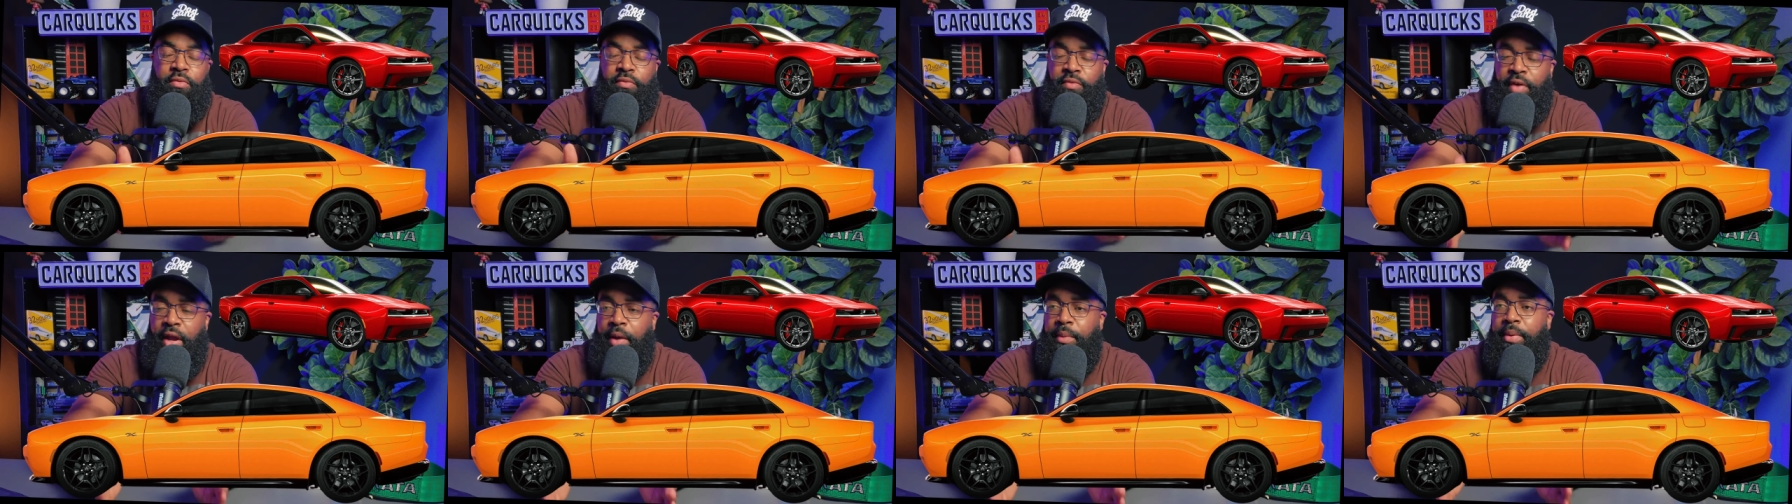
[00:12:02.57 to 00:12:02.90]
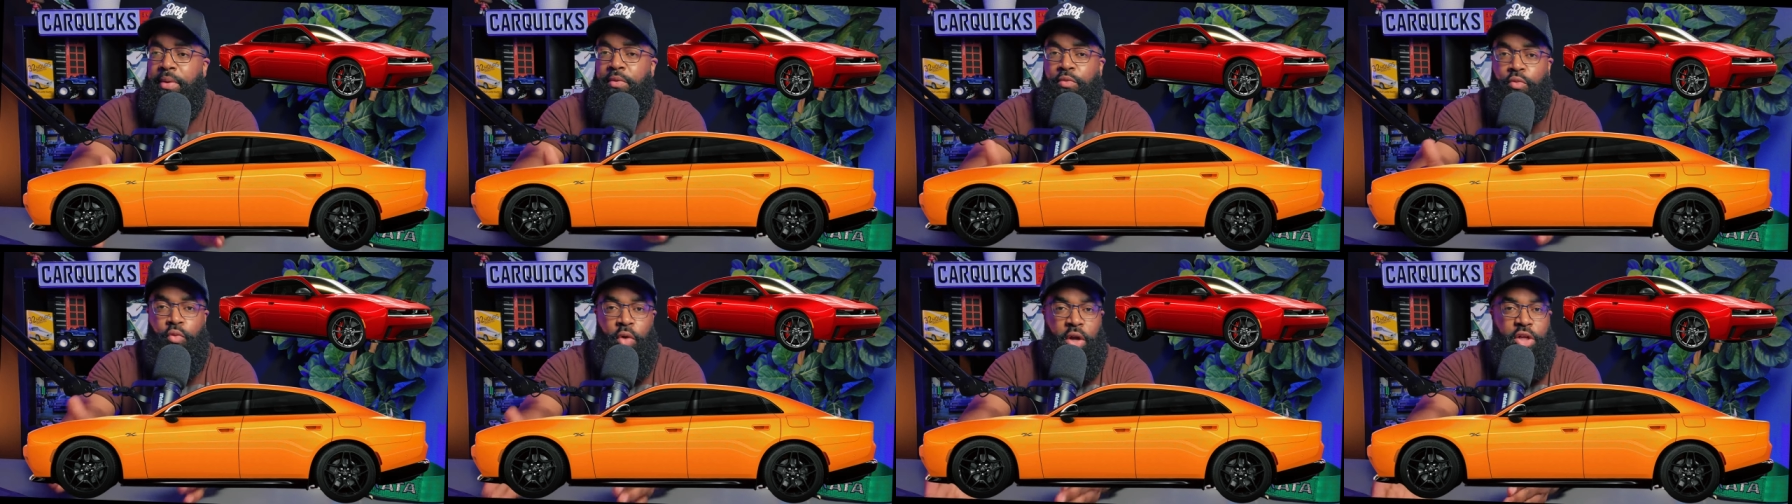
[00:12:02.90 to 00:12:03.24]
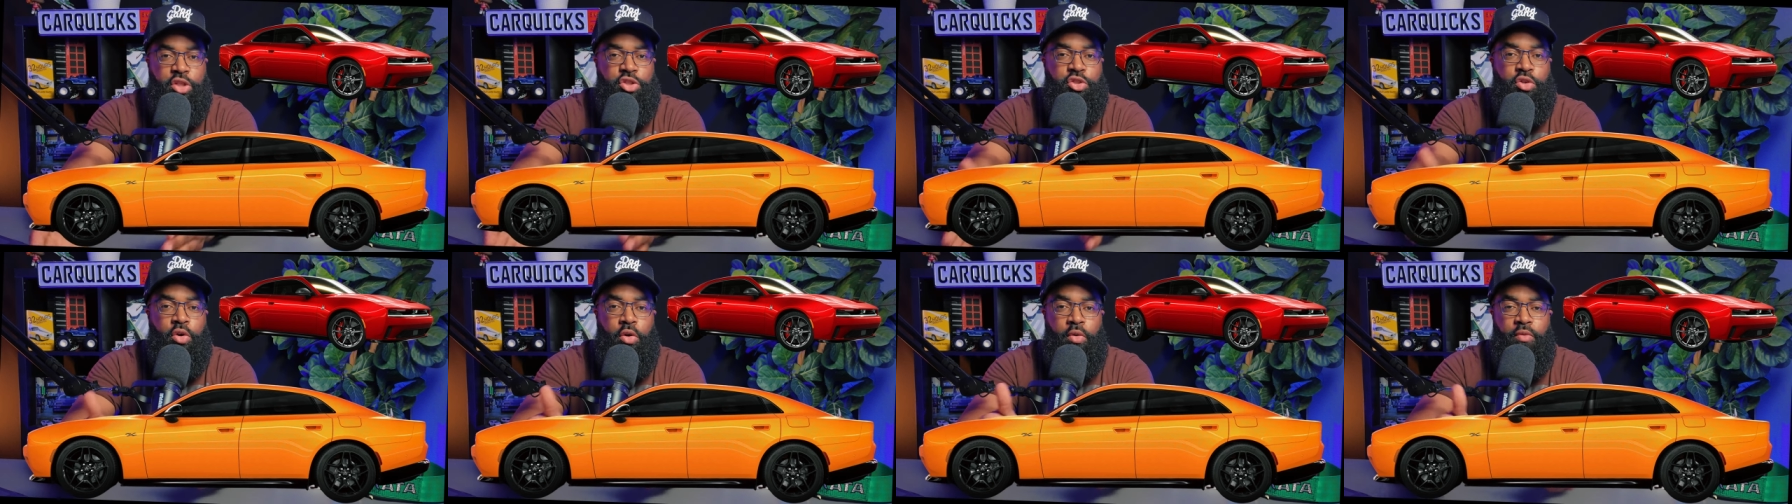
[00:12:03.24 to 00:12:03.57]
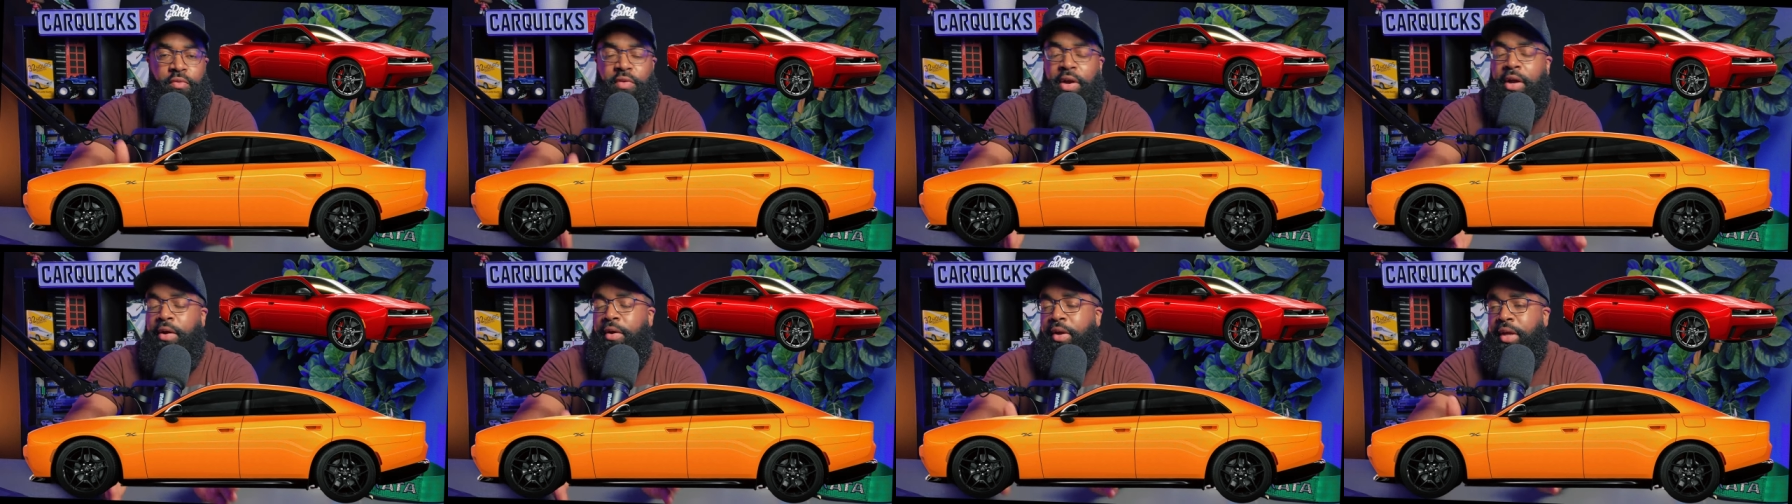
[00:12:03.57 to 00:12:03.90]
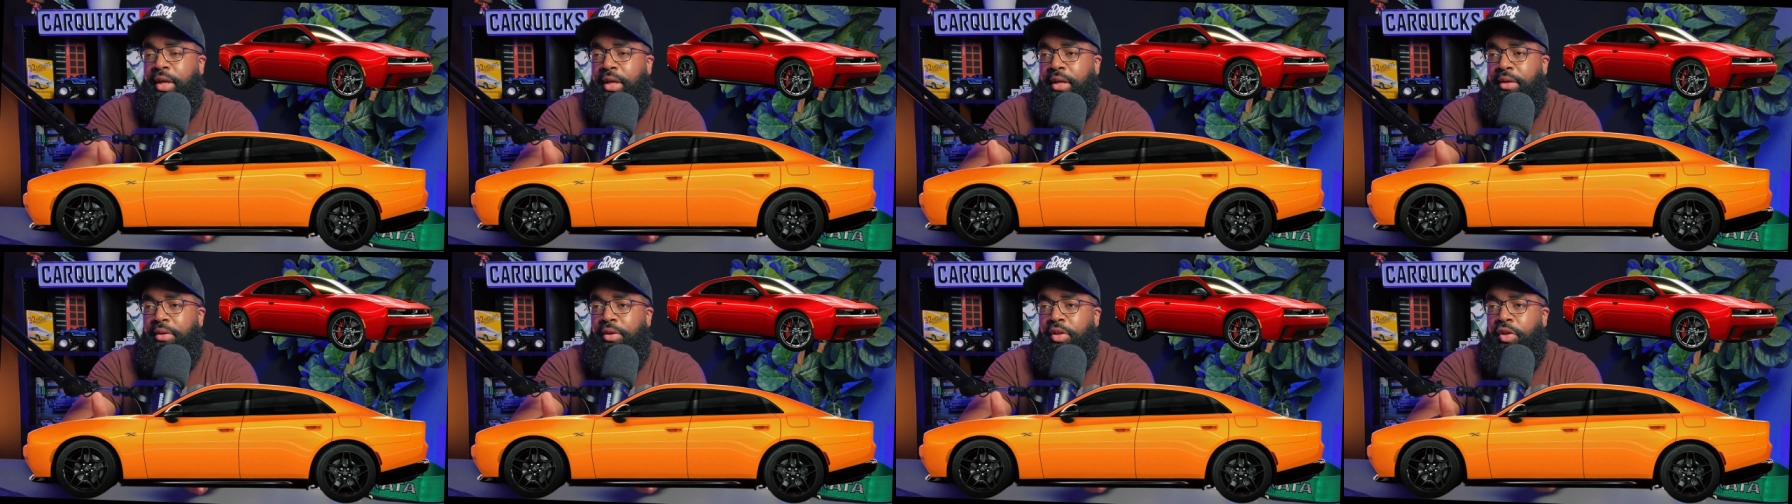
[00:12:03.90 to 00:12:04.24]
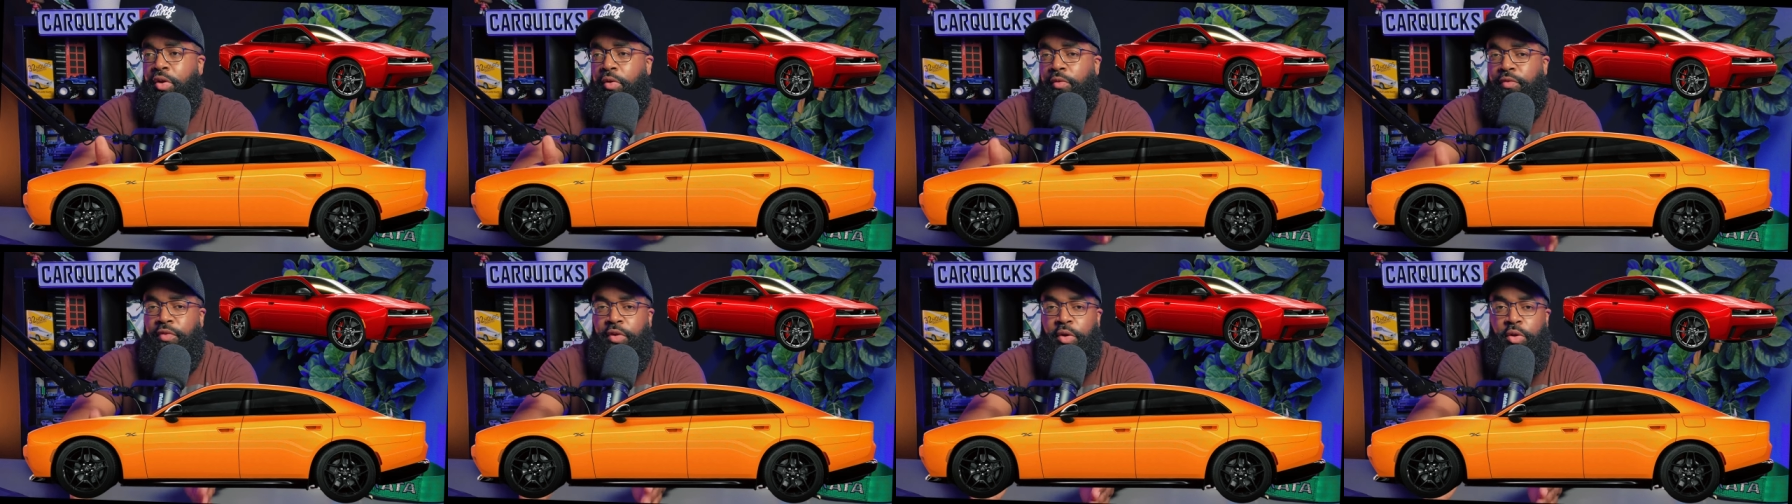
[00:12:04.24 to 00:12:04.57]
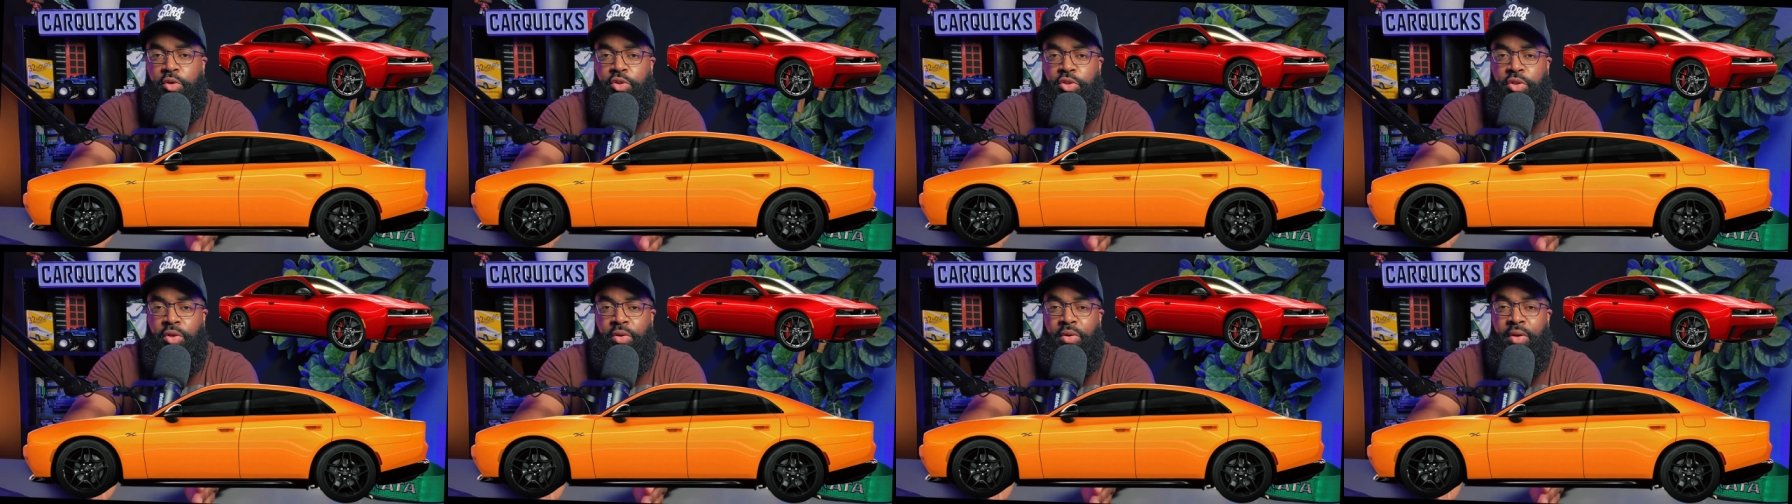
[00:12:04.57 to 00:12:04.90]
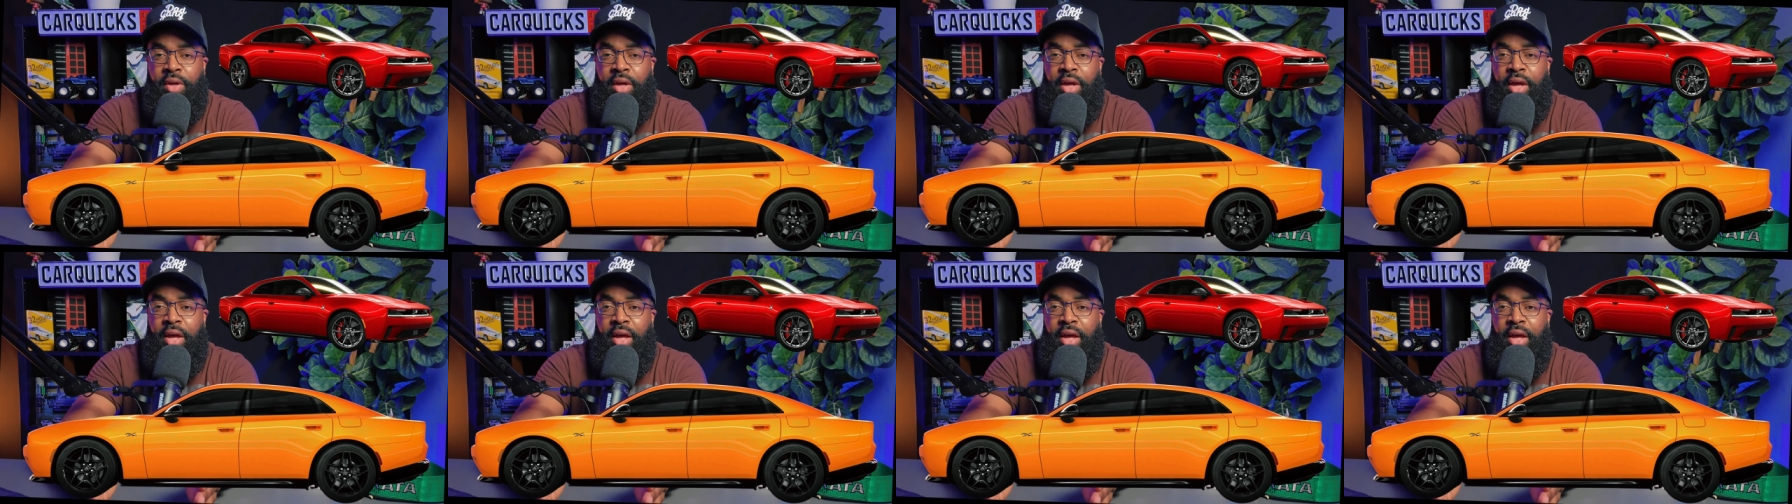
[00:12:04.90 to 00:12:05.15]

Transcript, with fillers: Very retro, very, you know, future.